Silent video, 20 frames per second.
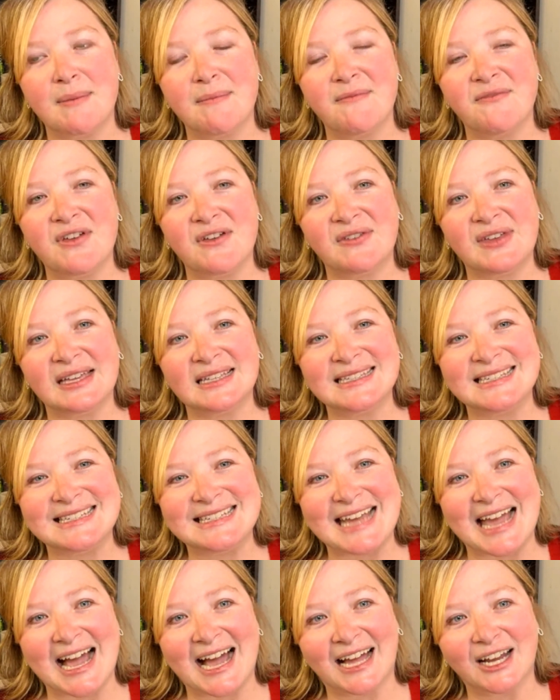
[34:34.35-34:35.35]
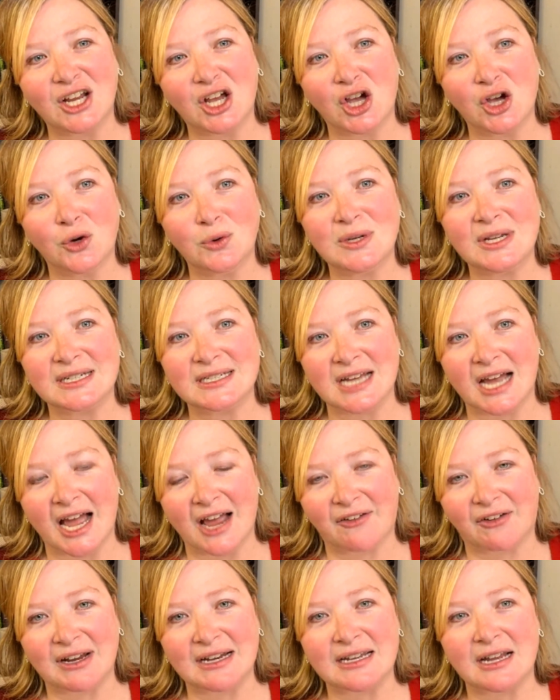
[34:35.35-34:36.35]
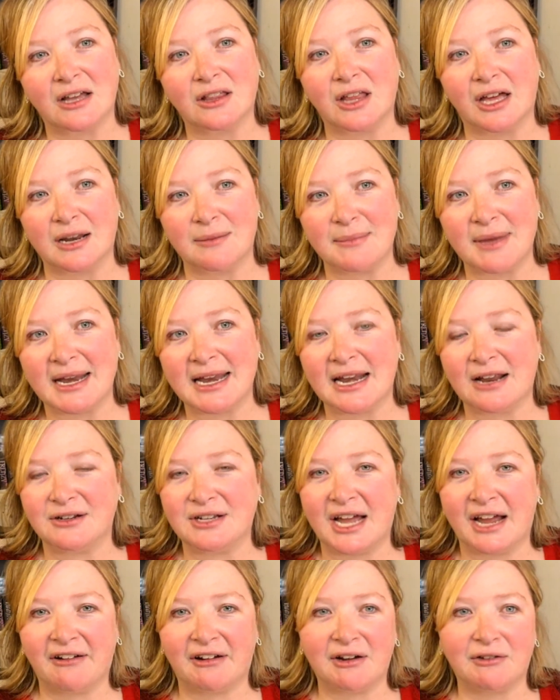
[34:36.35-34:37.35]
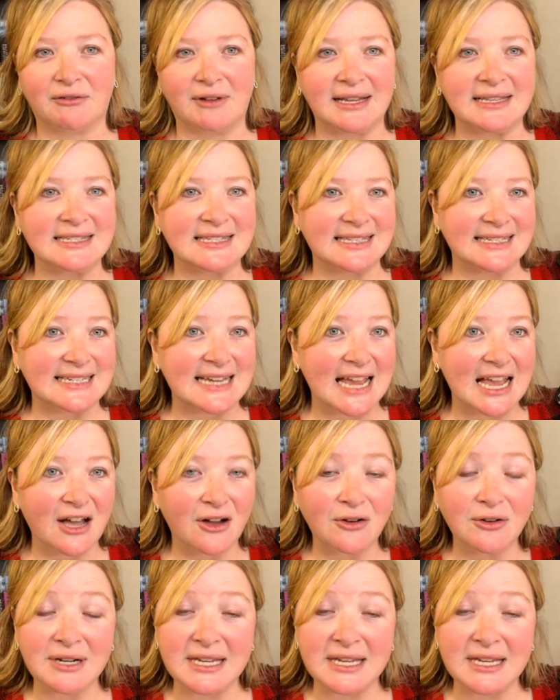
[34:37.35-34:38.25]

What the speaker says: Vivian's dad owed Tyrant a lot of money. Now Tyrant runs the town.